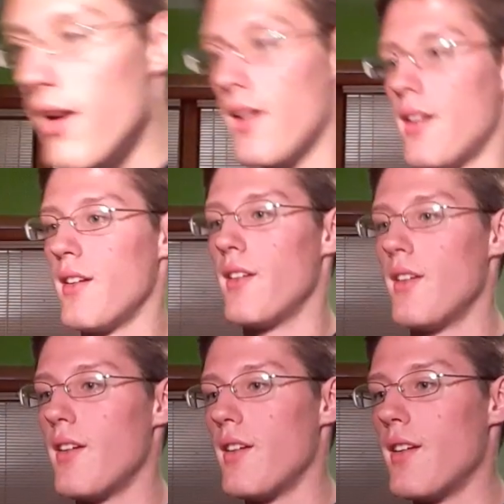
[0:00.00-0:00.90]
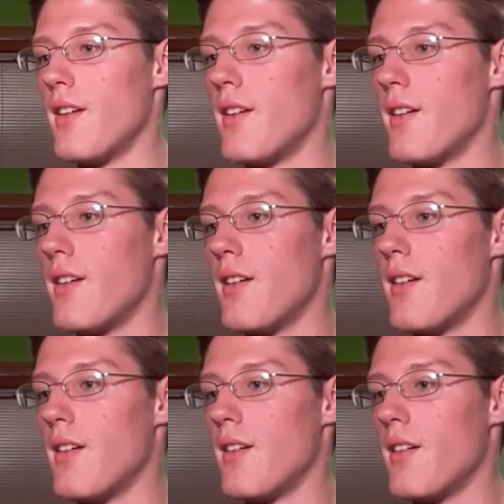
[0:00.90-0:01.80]

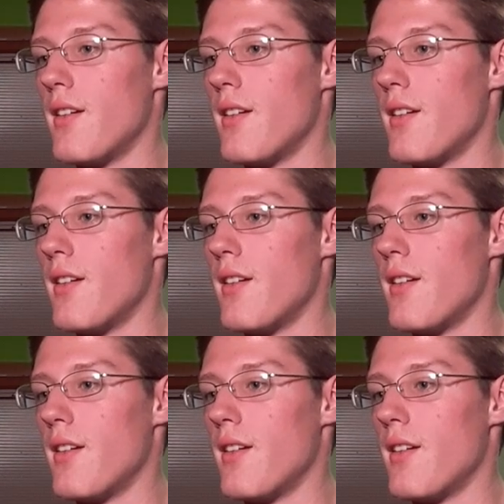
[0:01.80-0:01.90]
Nothing is said.